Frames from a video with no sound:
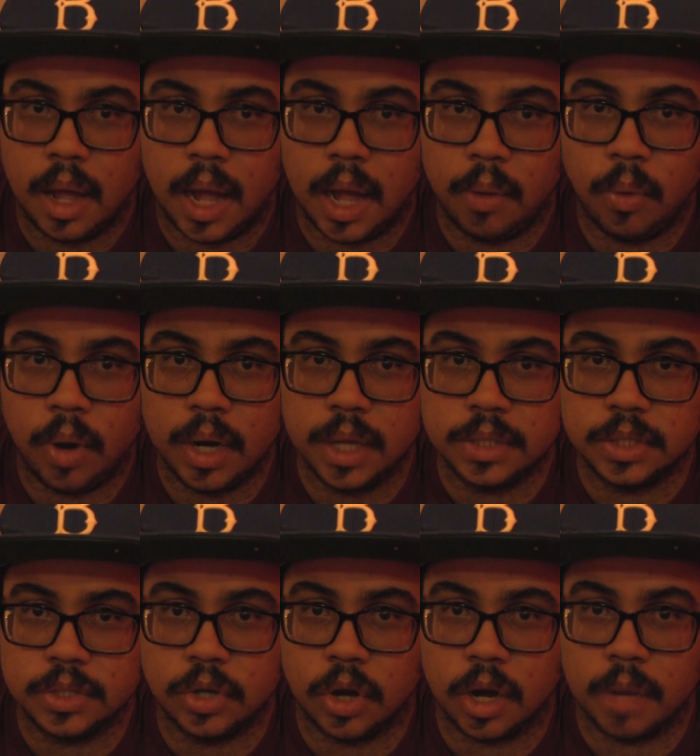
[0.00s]
I wanted
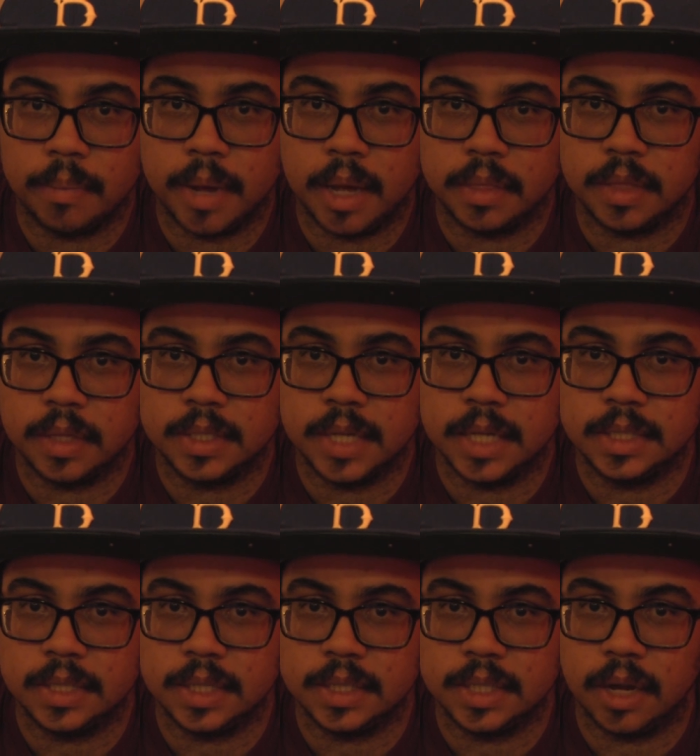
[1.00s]
to talk about the
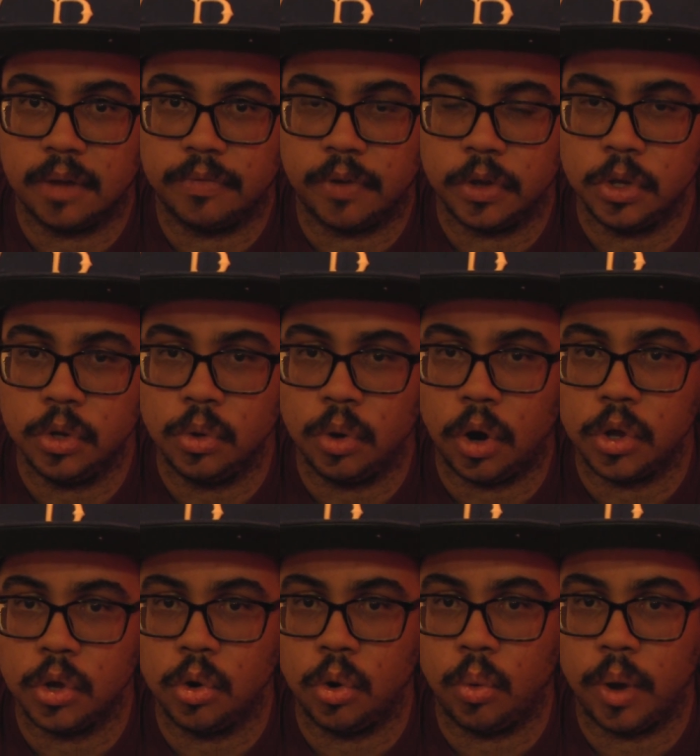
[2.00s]
test itself. Are you
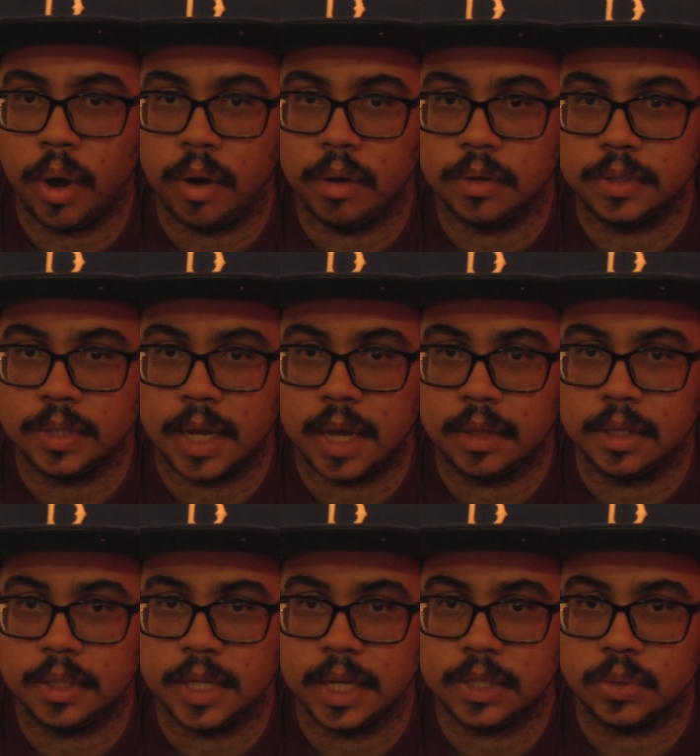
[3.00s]
aware as to how
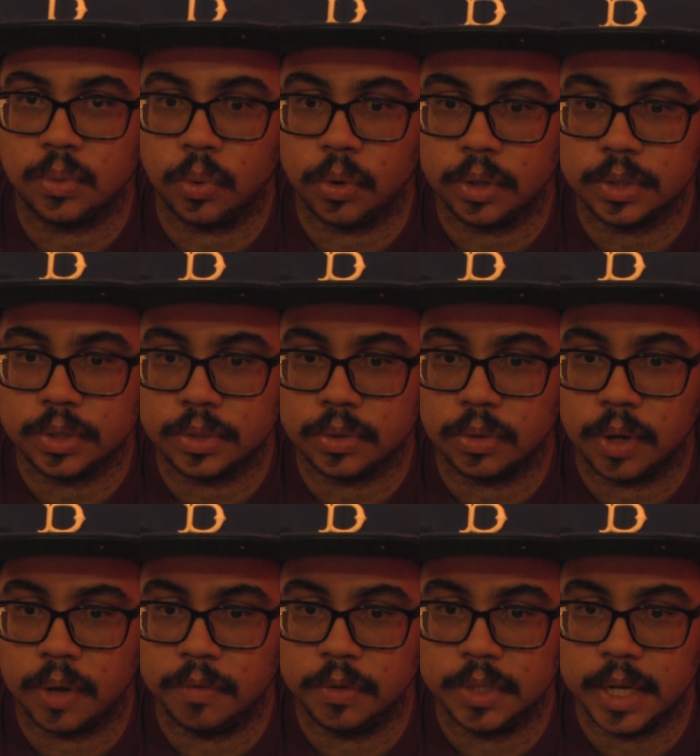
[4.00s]
the test works,
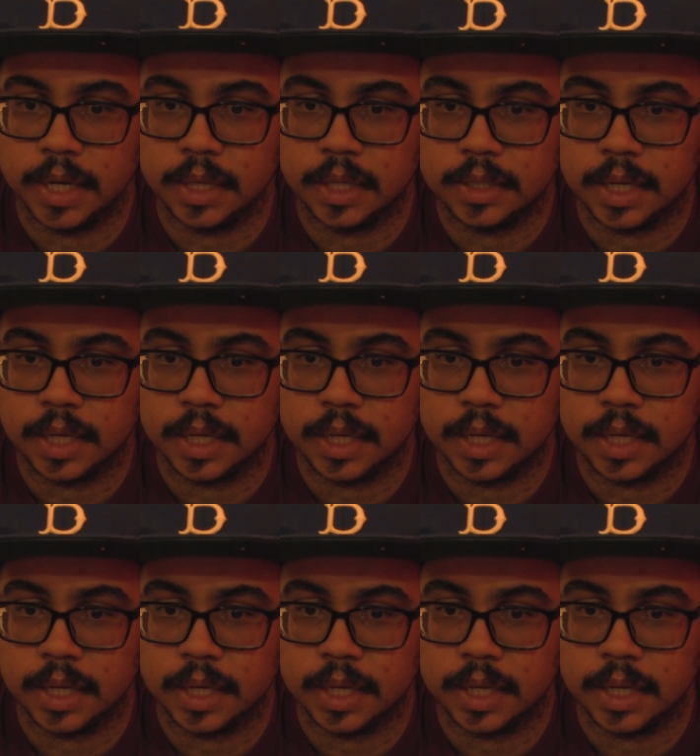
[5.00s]
or have you taken the